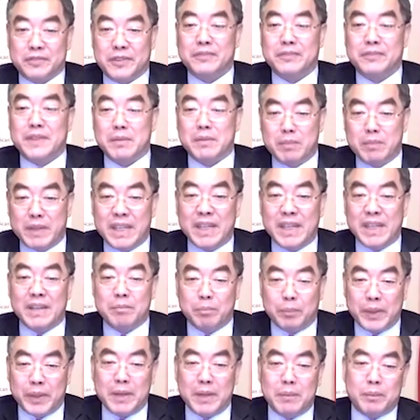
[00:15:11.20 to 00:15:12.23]
million
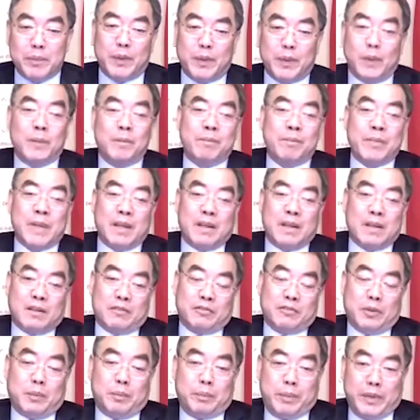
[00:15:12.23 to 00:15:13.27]
people
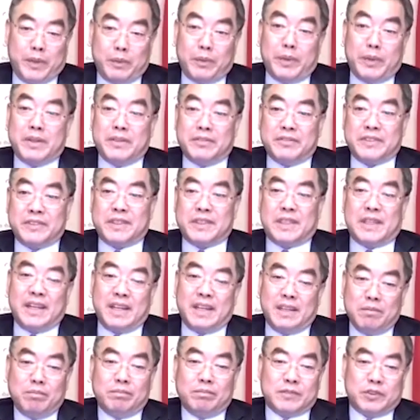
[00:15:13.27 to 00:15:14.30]
for a period of
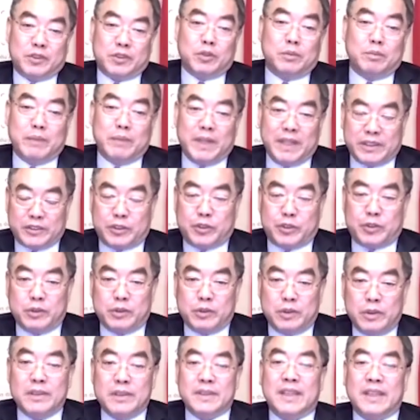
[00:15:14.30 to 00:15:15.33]
time to make
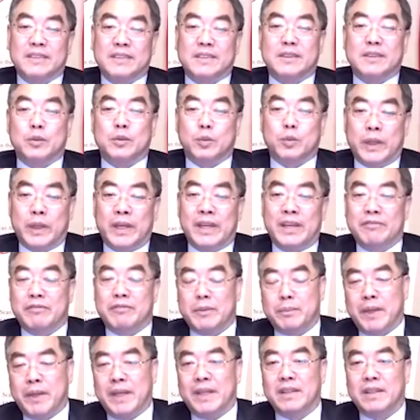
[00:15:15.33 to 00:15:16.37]
sure that we have a
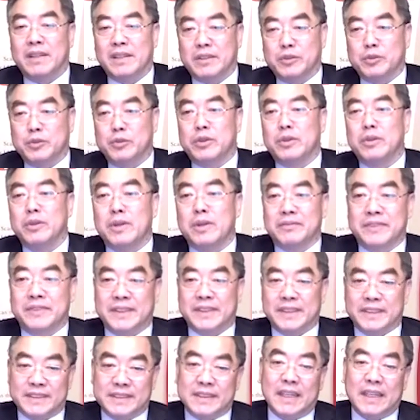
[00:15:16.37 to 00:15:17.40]
better control of
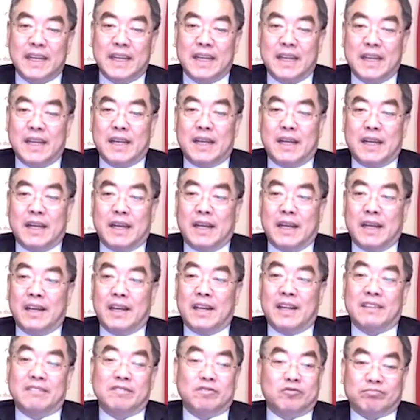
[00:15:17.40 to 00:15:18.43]
this.
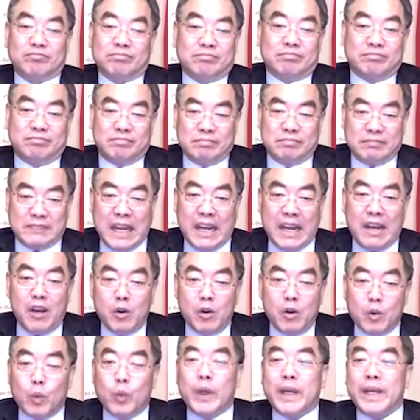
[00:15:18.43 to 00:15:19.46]
And
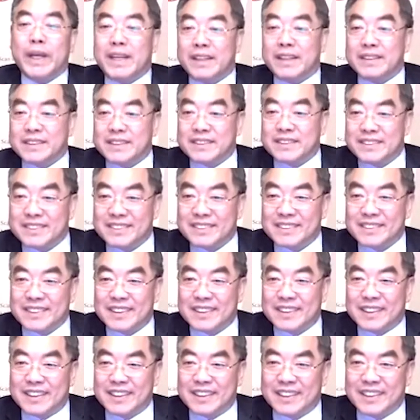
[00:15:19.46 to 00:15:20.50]
now we got
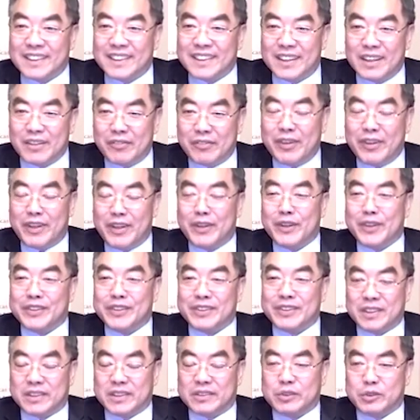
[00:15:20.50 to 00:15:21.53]
a very
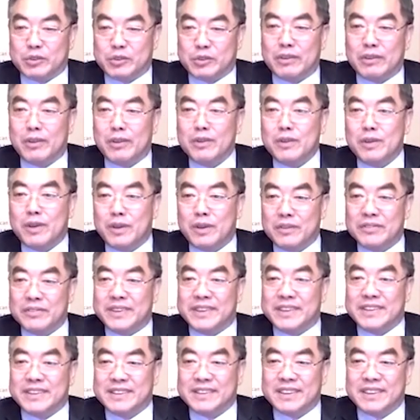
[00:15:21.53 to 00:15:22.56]
good control of this